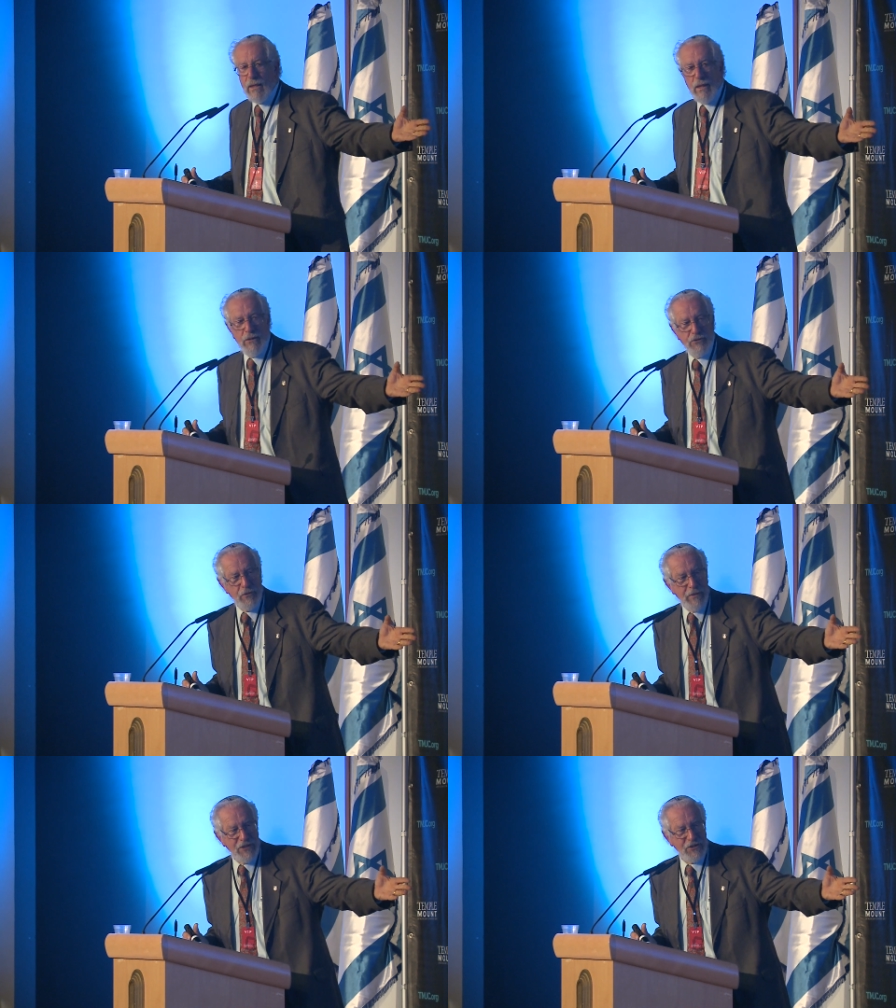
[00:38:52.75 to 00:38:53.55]
as
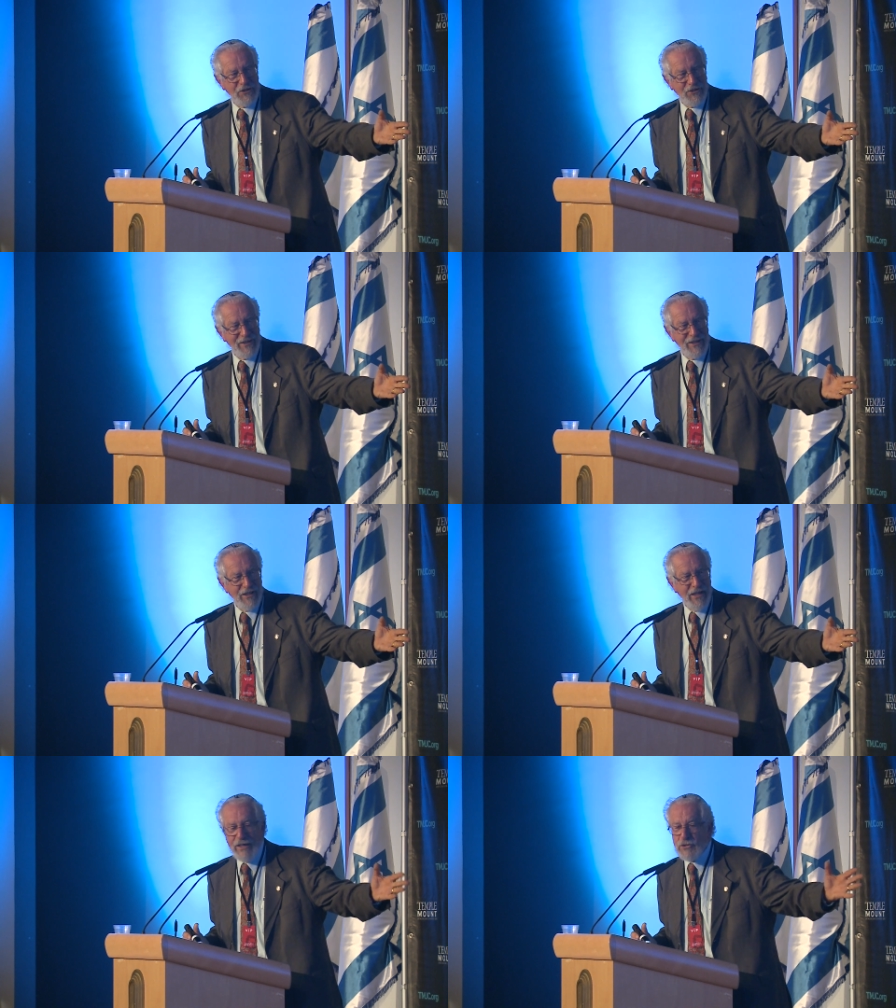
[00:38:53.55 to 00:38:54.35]
you mentioned
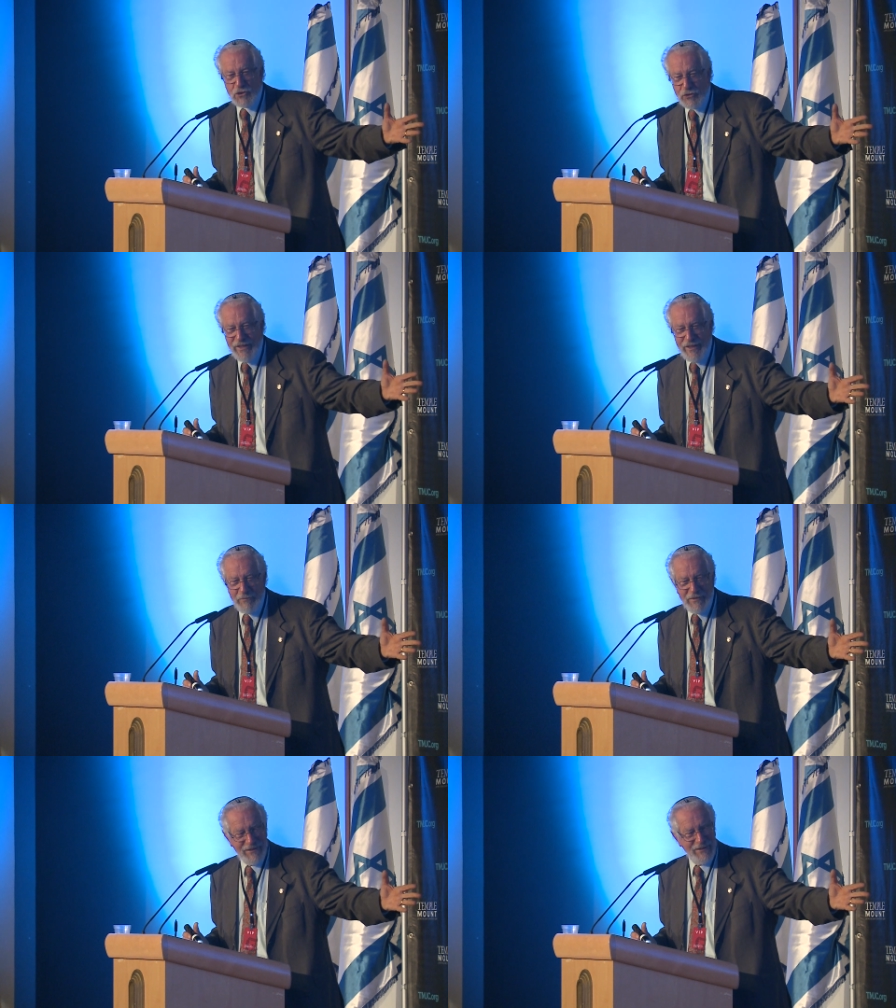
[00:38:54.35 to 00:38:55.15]
earlier,
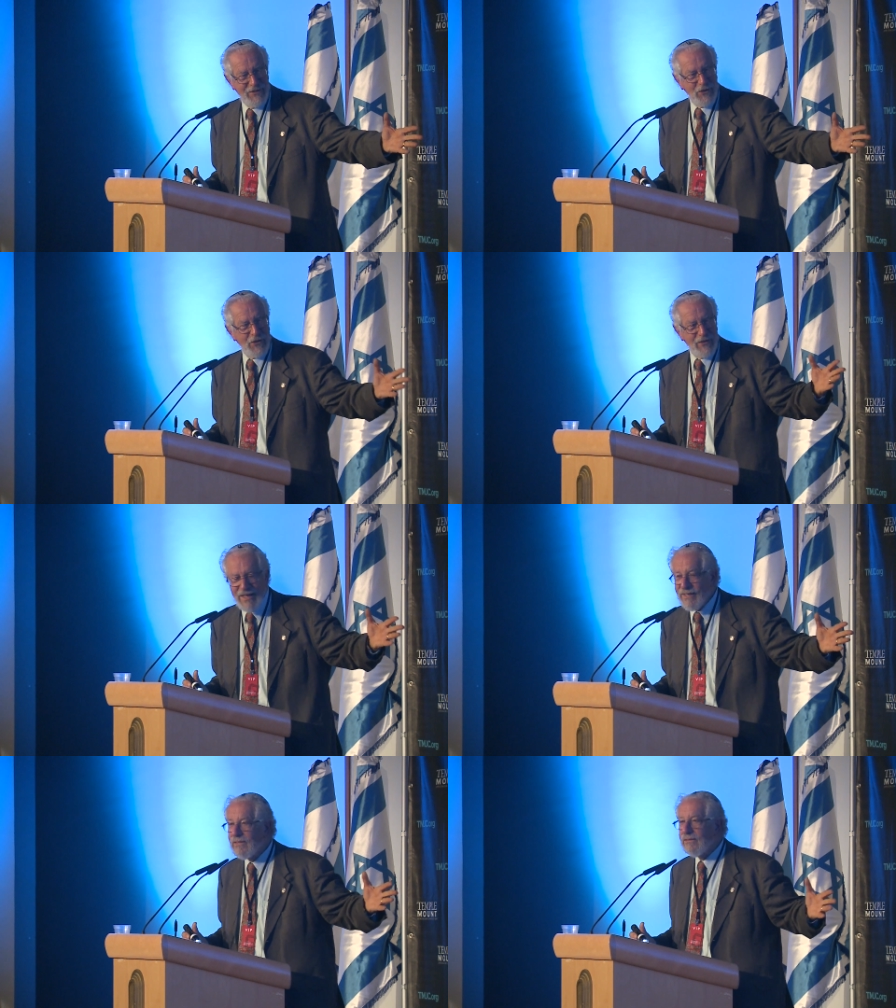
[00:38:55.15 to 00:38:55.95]
extreme or
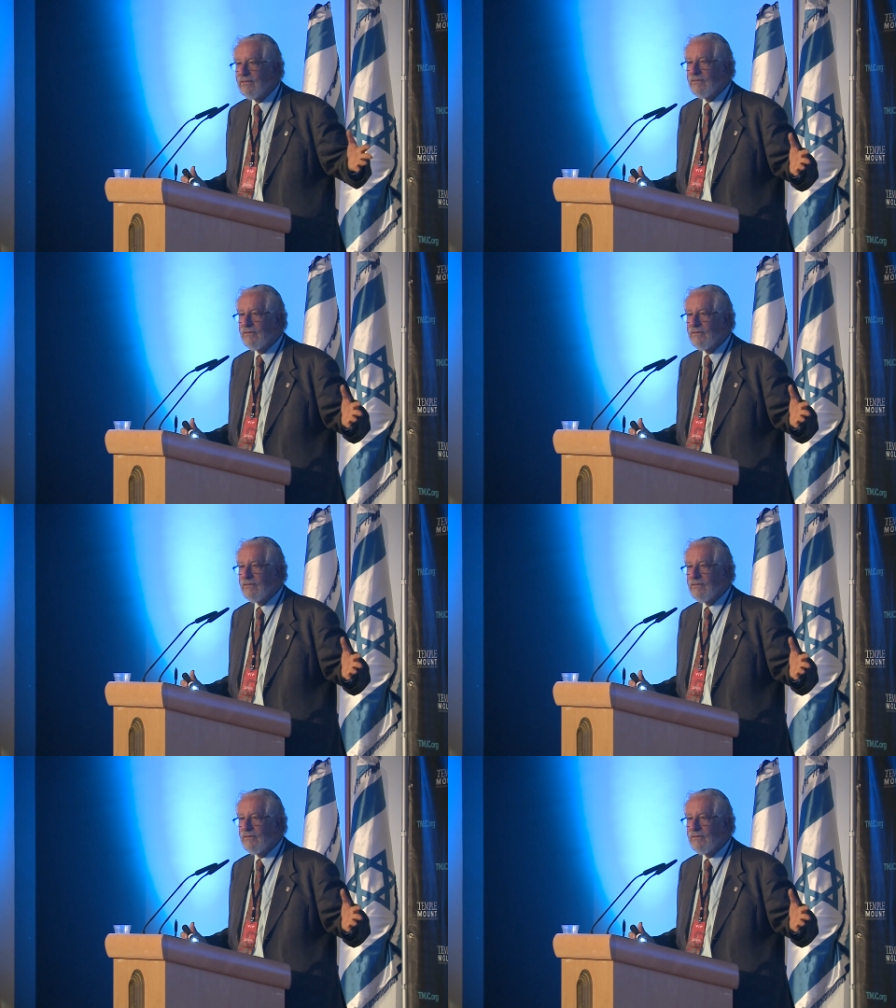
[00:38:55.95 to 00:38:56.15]
radical,